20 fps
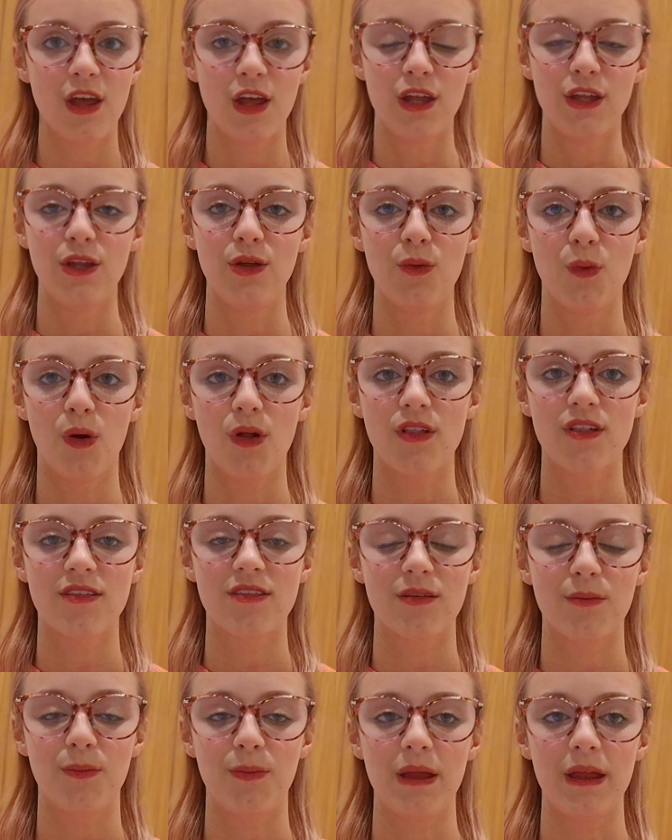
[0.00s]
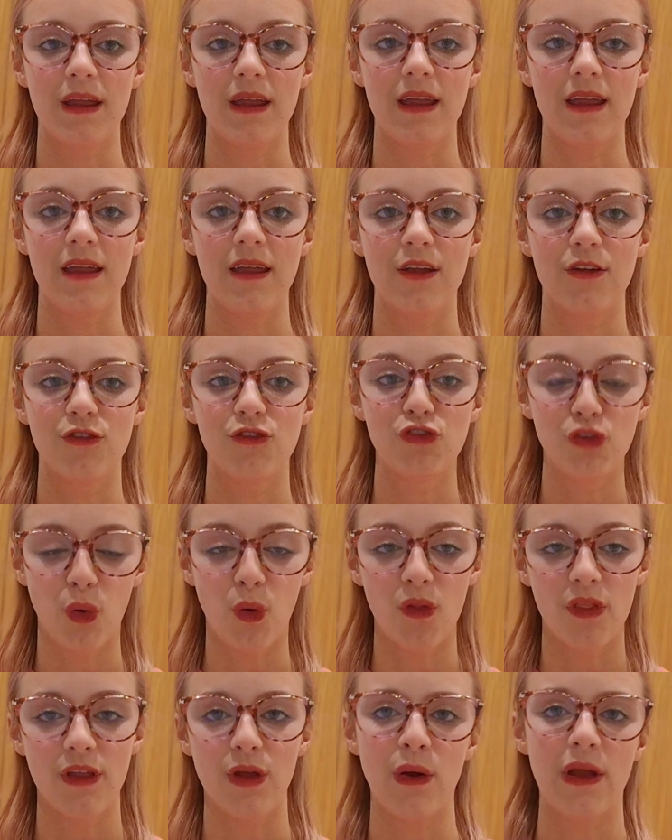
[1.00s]
You want to be sure
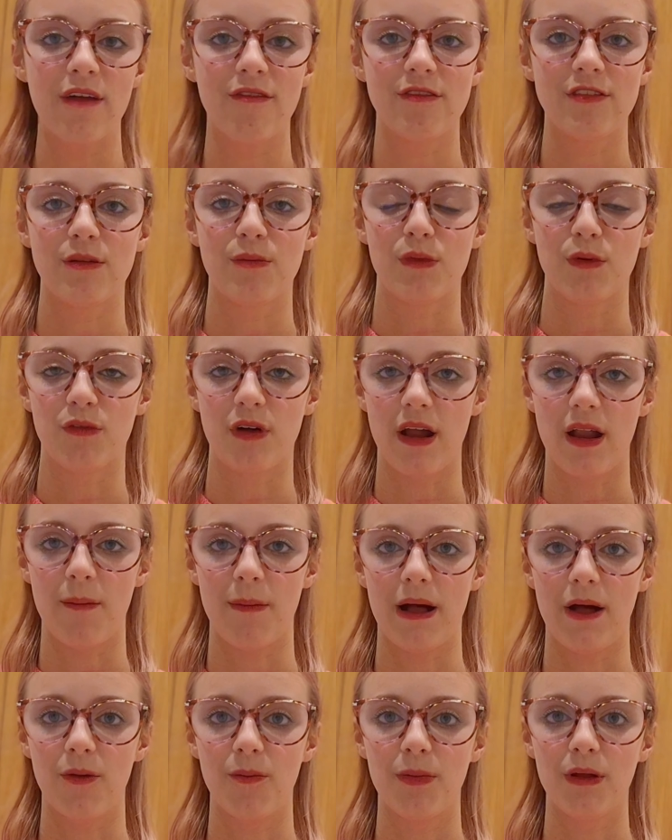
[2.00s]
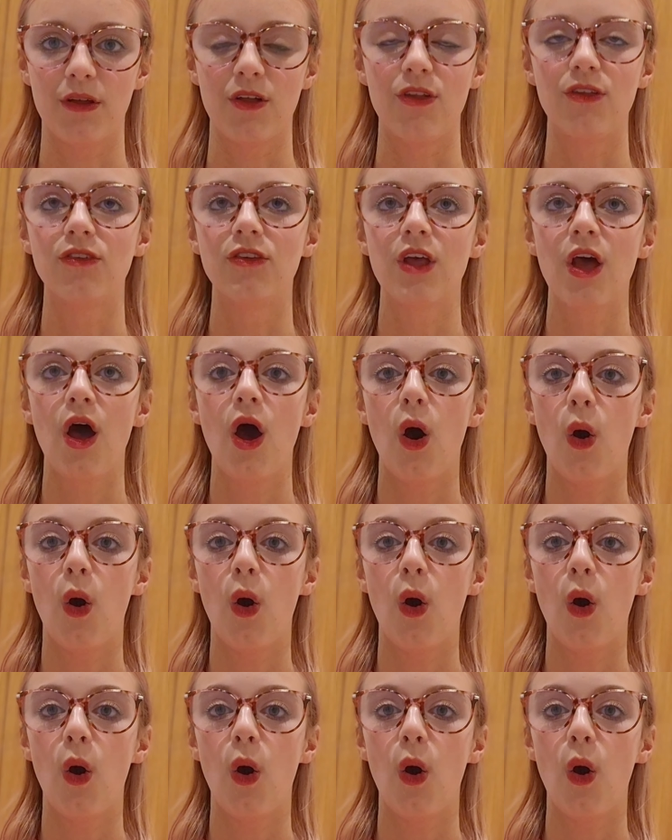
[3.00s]
that you're giving them the right amount, because